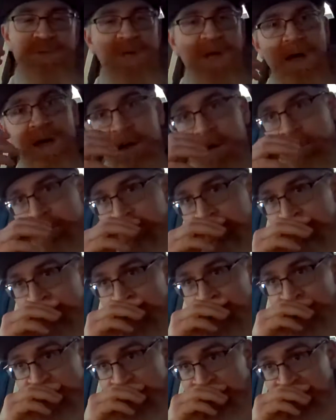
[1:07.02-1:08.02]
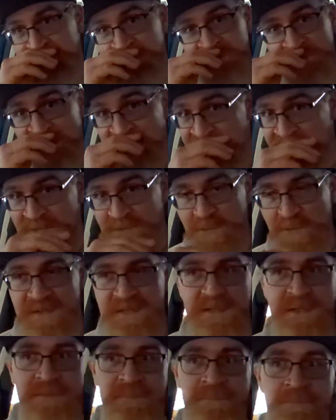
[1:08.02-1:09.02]
Not done much writing this
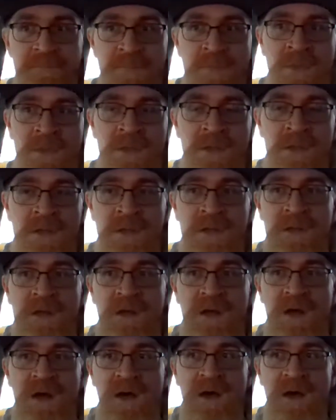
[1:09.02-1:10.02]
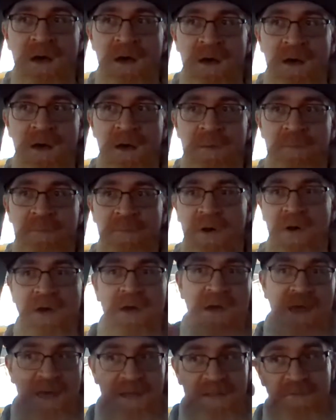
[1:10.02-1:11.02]
week.
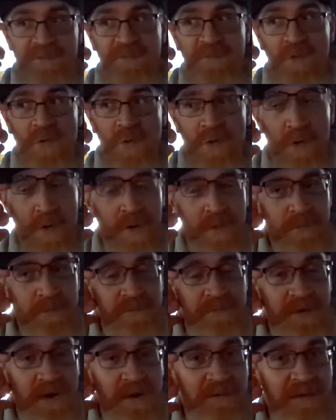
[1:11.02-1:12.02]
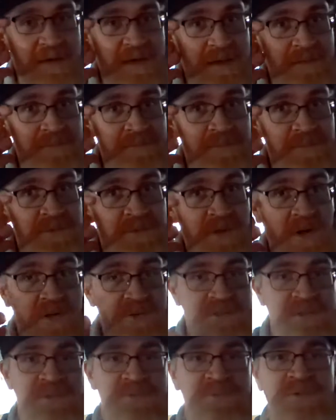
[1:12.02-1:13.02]
I had 4 5 a.m.
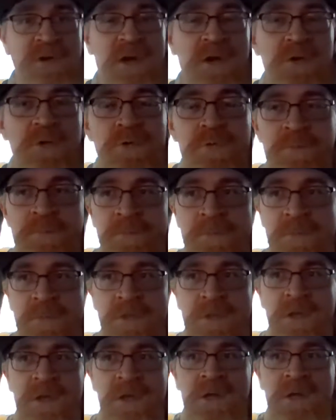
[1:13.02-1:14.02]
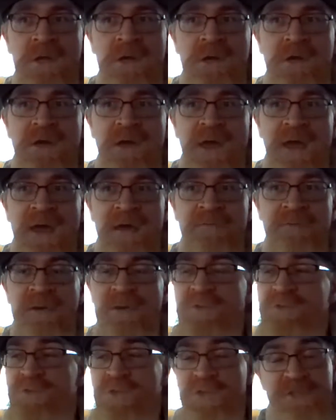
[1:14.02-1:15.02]
starts in a row, and
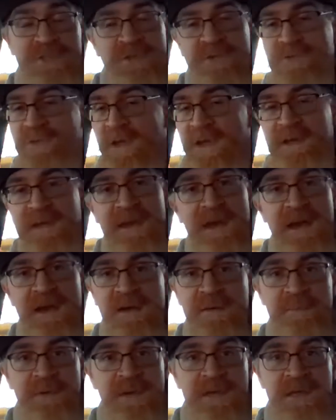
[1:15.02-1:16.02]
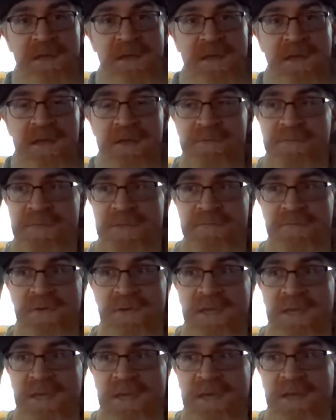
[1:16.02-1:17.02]
those just to take it out of me. Even if I
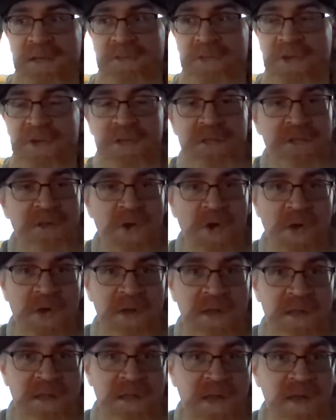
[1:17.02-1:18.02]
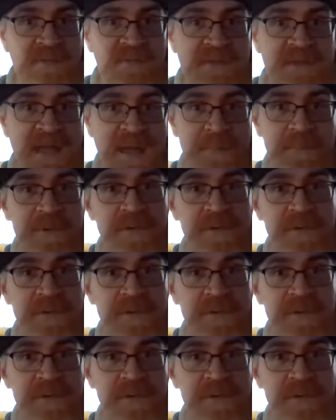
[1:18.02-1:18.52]
get an early night and I have a nap